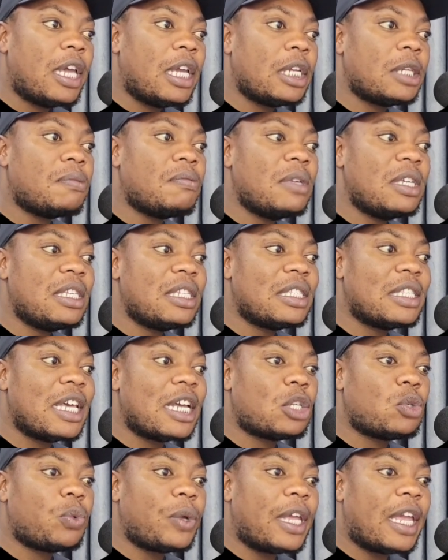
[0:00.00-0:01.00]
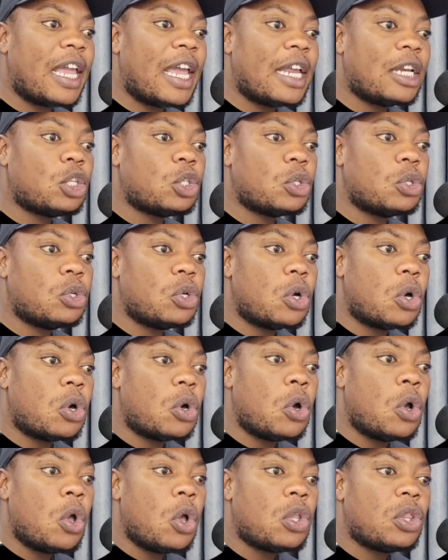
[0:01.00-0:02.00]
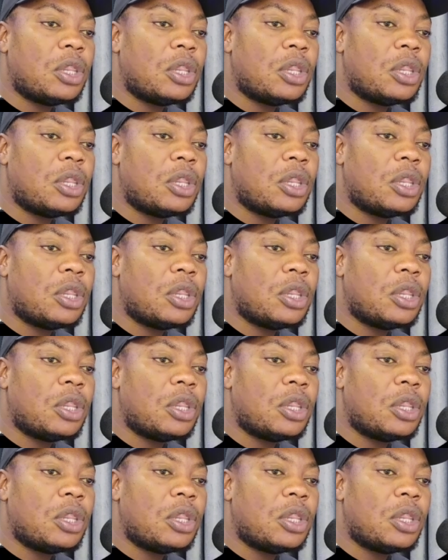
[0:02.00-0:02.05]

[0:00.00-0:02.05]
It means that we had to know